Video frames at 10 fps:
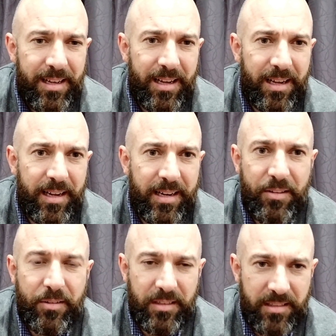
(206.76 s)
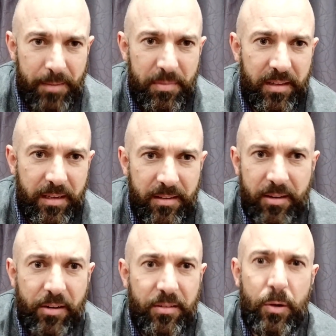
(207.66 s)
and he's losing 10%, he's
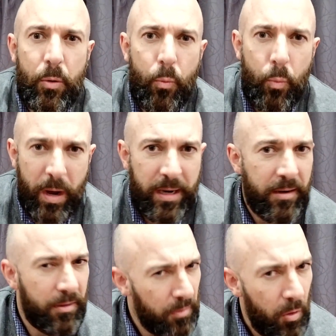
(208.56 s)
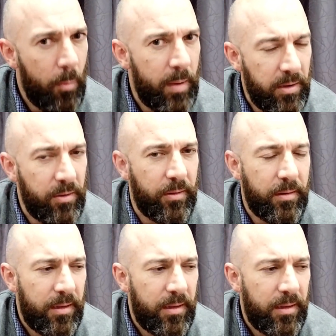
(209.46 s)
only losing 1 combat unit.